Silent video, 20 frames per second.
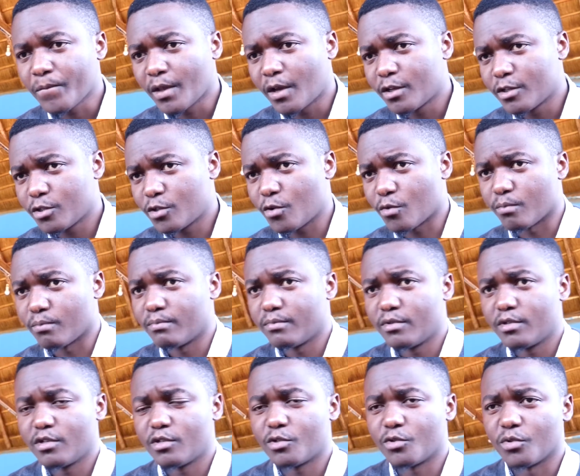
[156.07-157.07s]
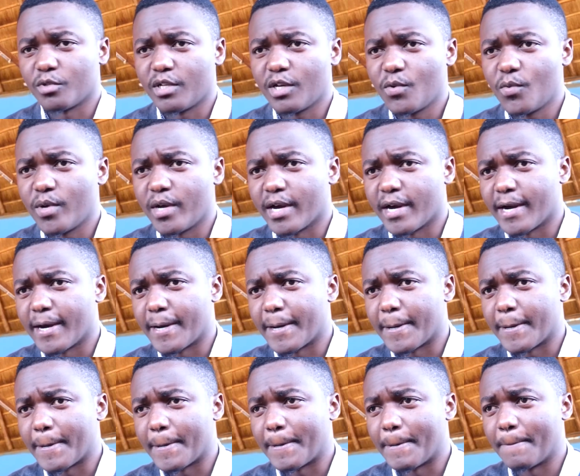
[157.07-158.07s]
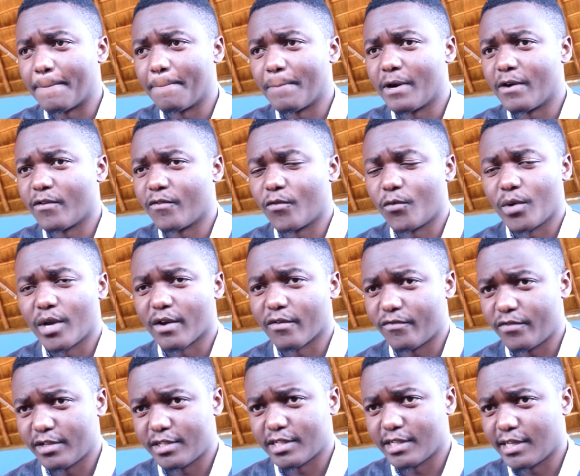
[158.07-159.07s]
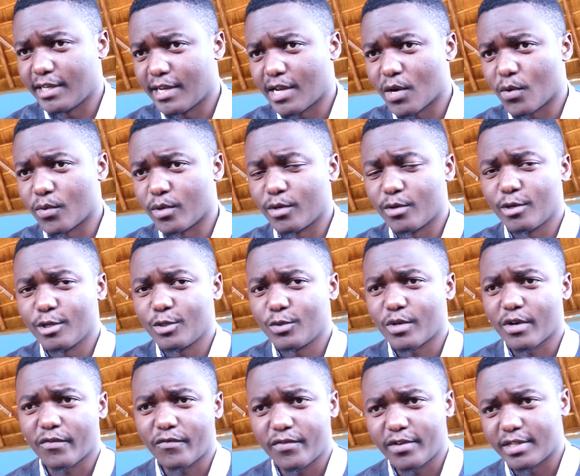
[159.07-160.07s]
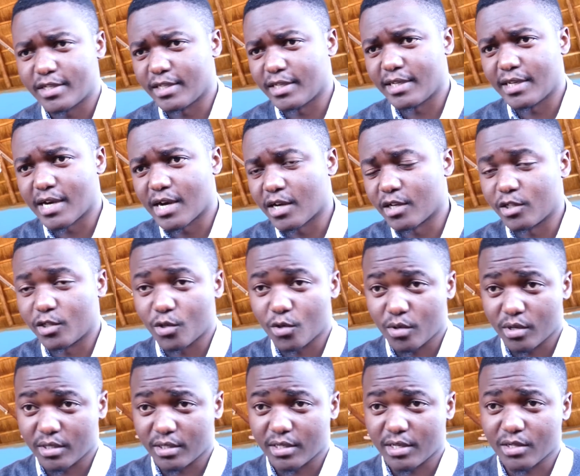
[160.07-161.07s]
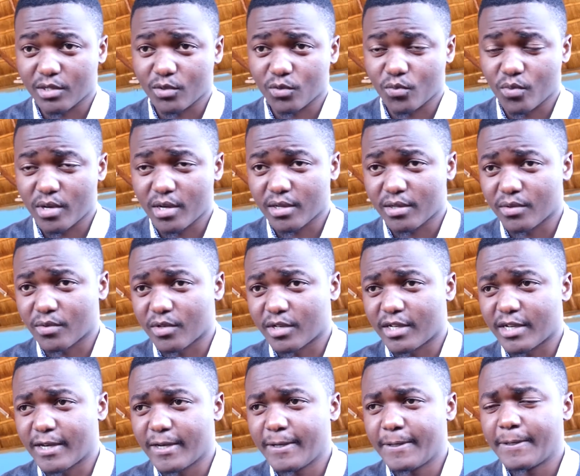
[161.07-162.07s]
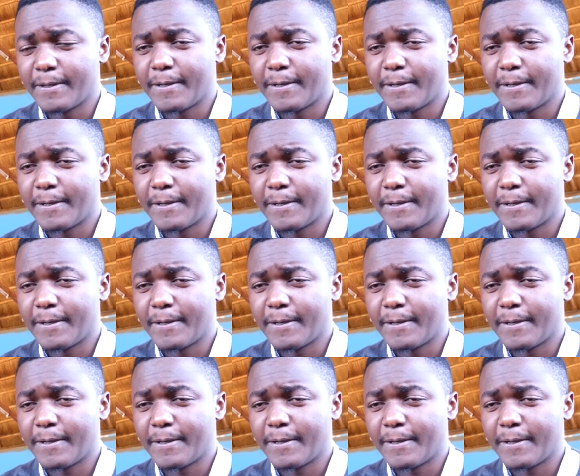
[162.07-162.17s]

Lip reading: So today we are fitting in our windows, we are fitting in our doors as well, okay?